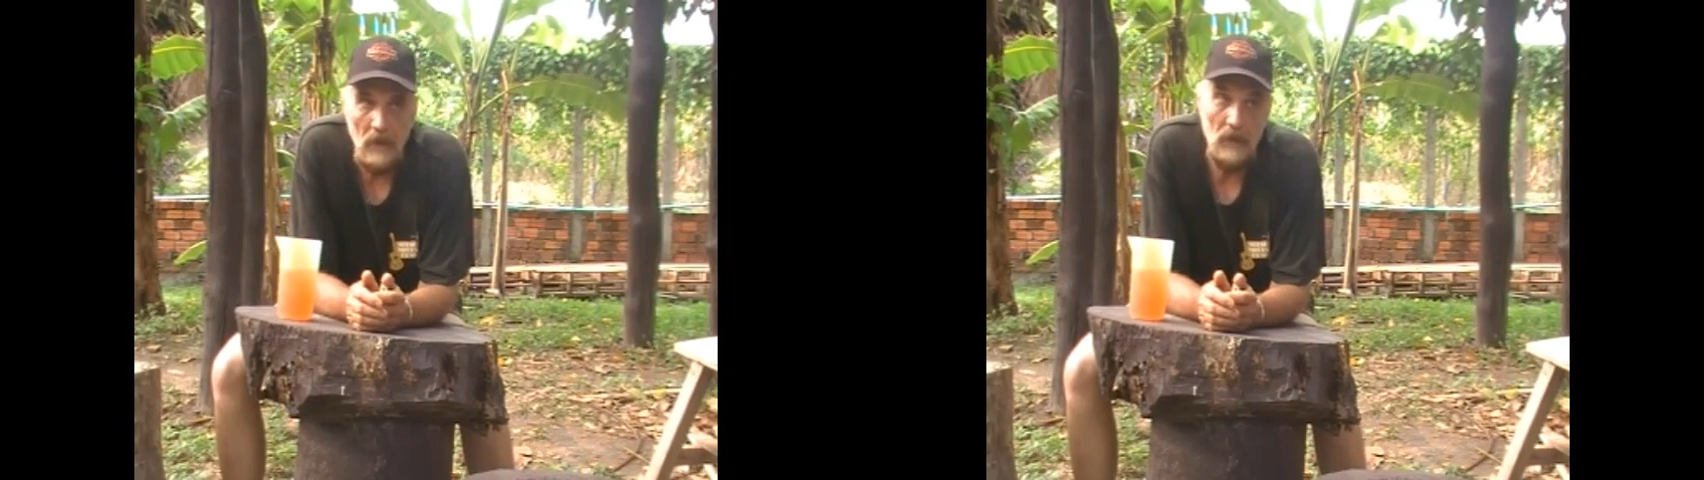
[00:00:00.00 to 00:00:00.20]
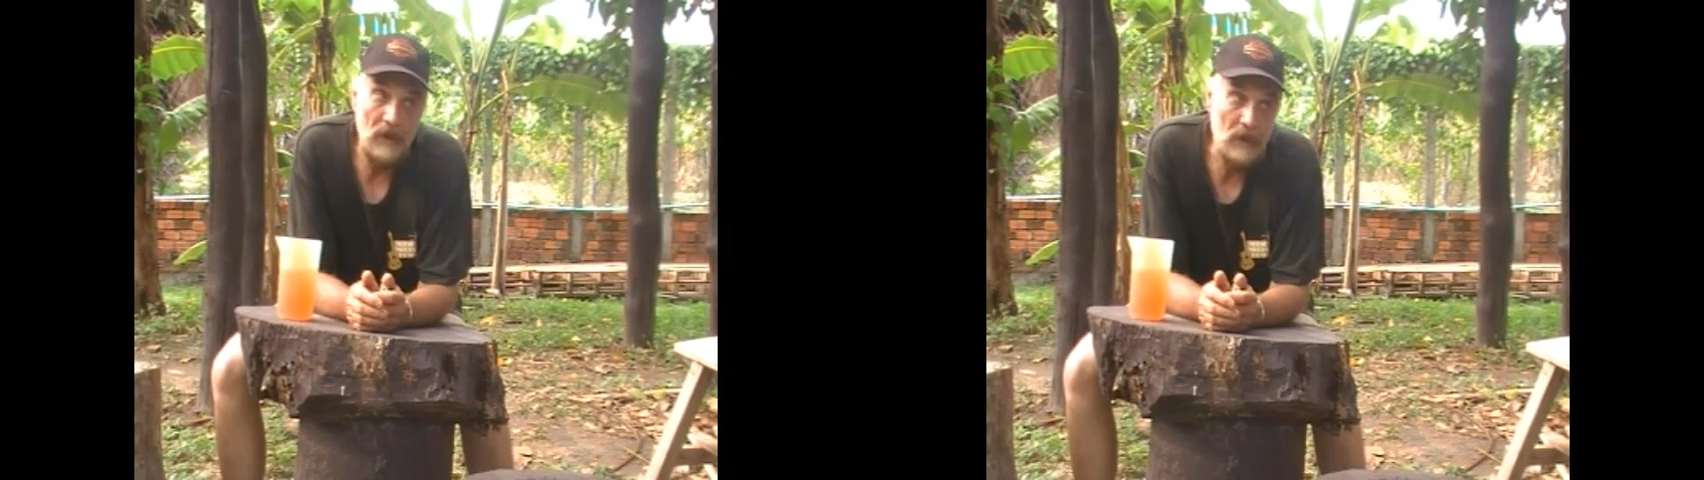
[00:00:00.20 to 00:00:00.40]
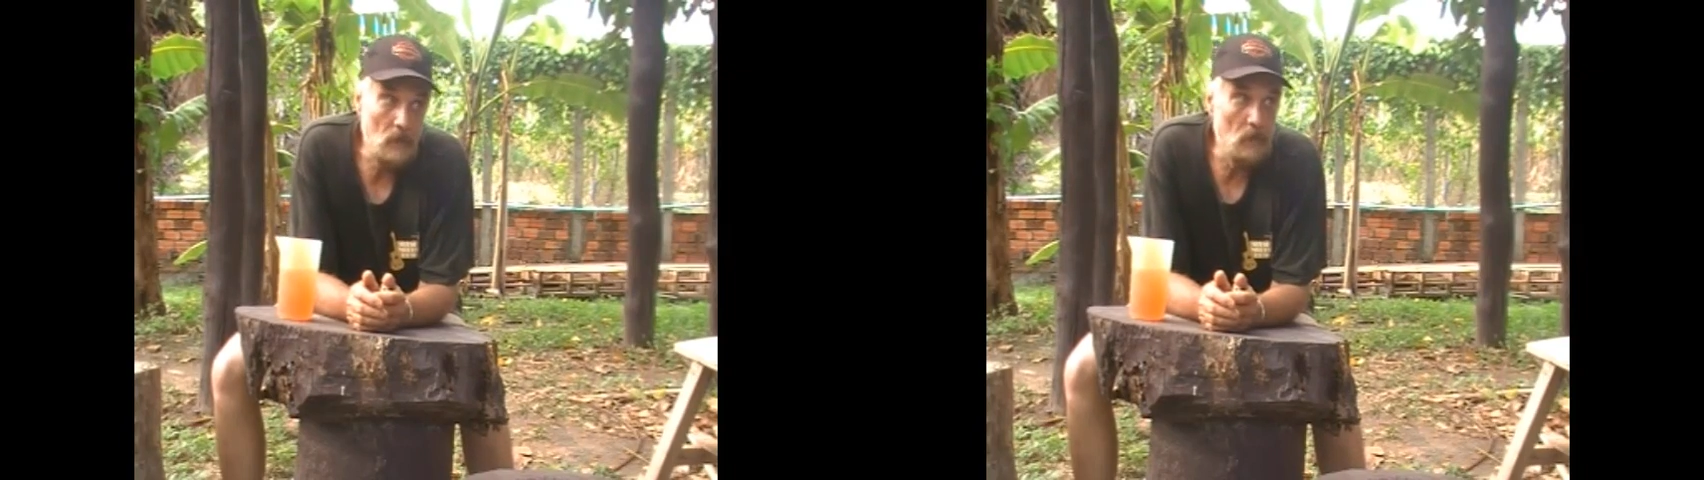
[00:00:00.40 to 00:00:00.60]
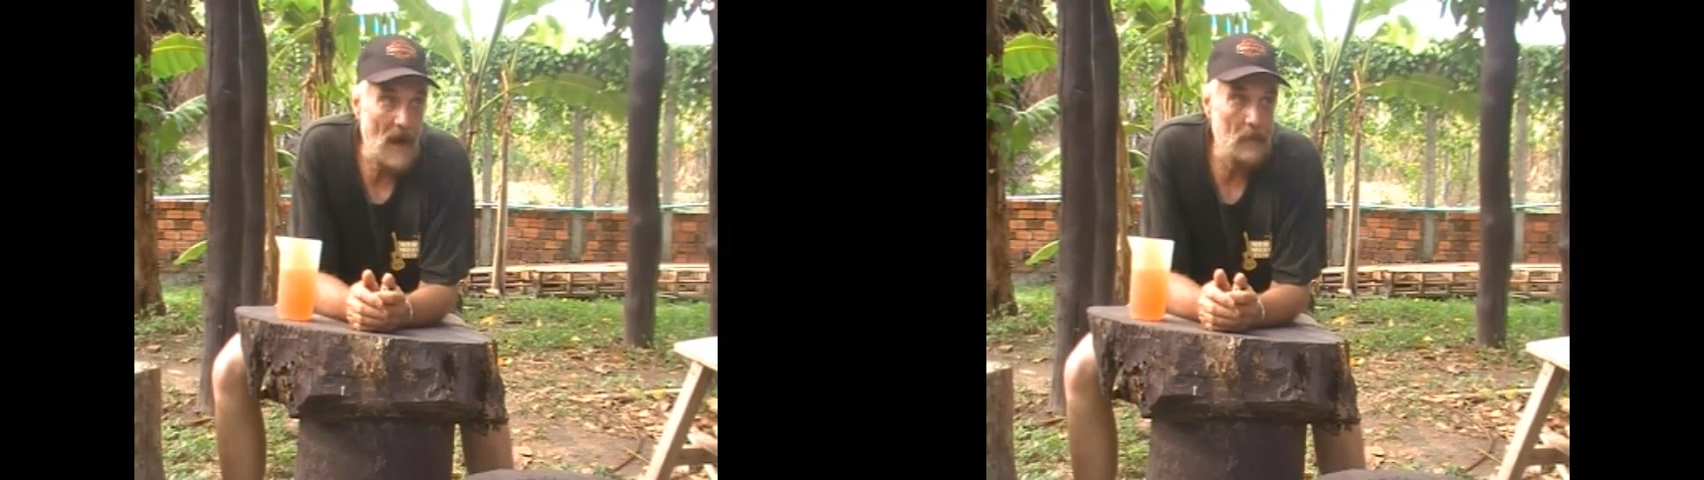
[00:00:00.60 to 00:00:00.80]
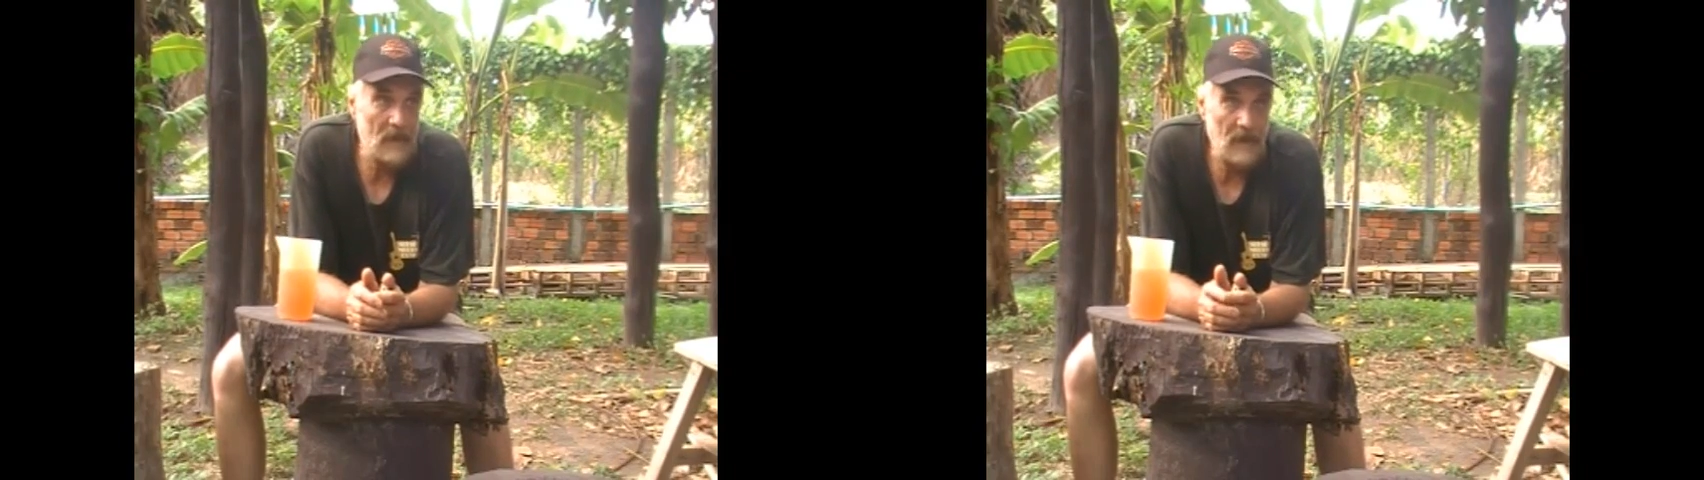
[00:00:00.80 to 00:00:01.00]
cleaned the
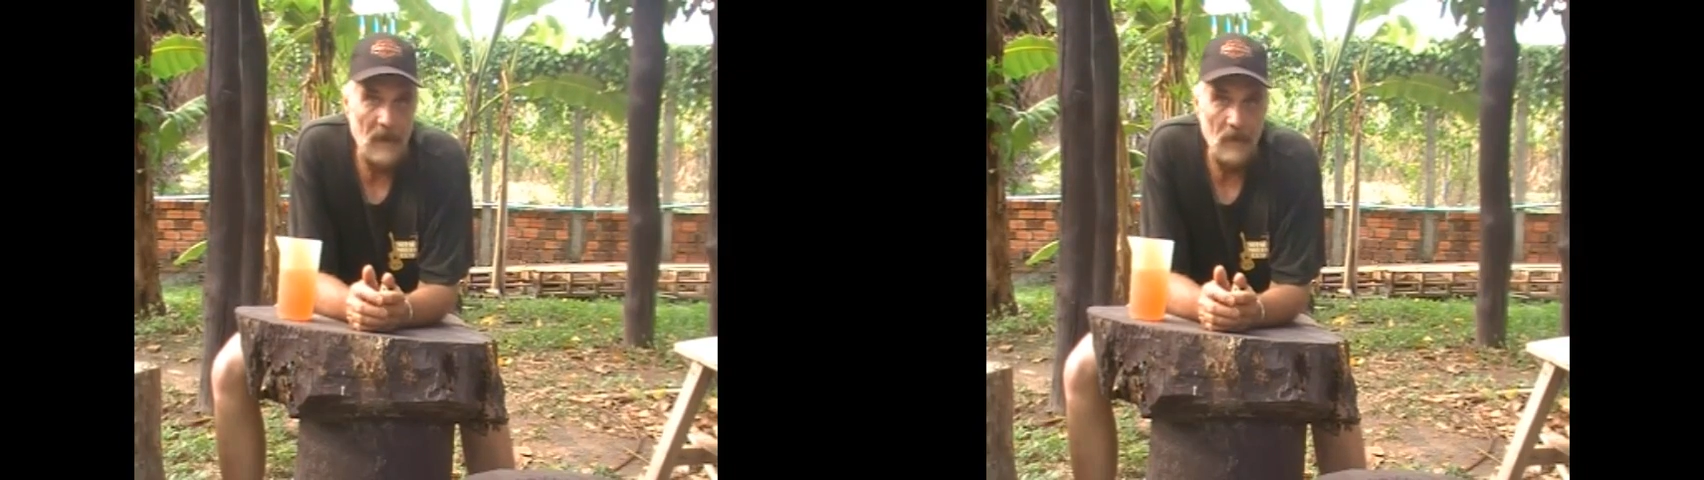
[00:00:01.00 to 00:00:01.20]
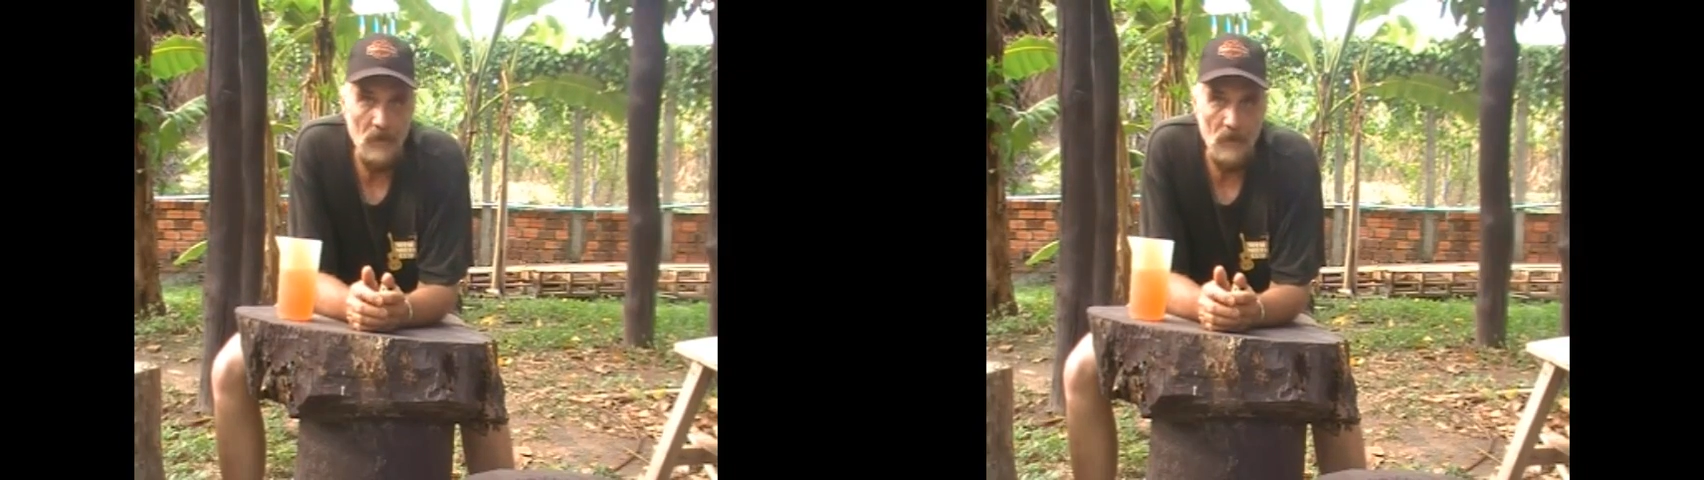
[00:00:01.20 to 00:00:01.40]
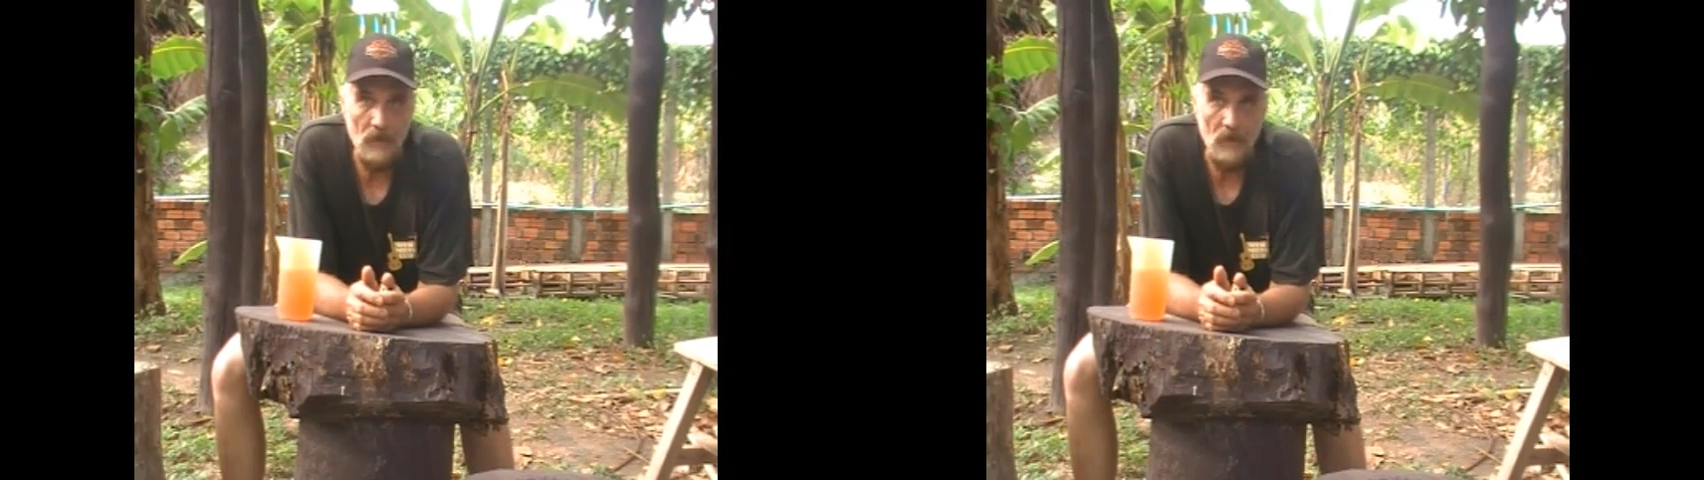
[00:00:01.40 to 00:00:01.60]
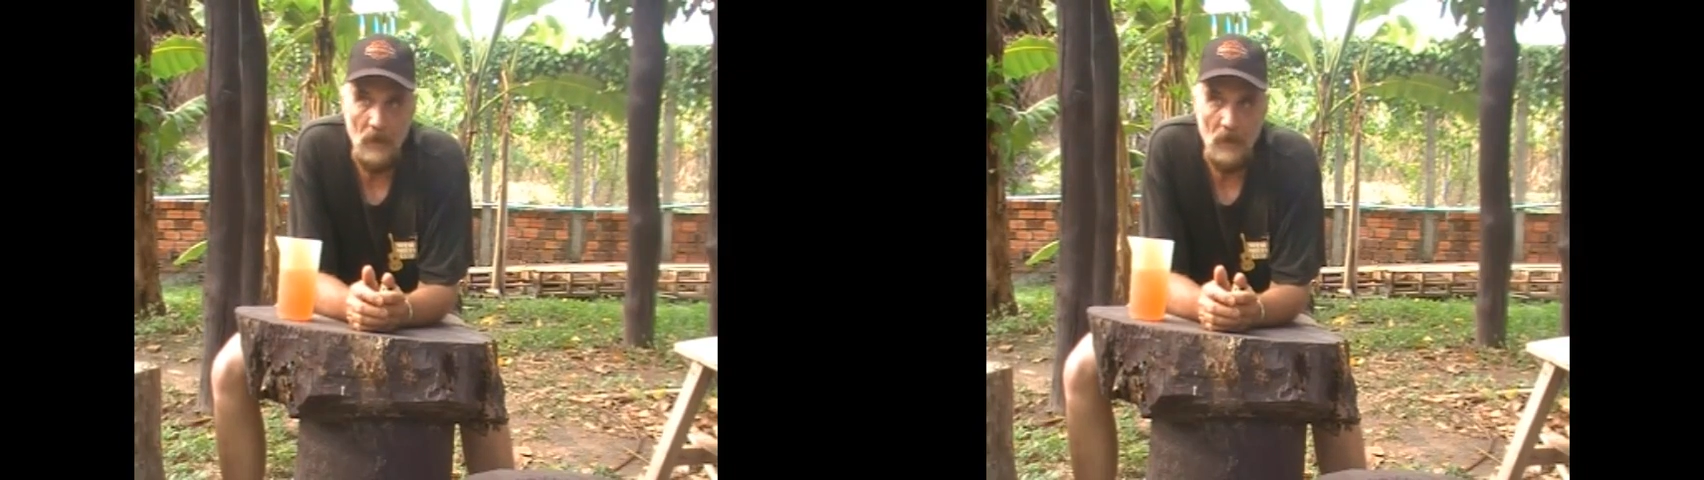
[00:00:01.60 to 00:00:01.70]
rabbit cages,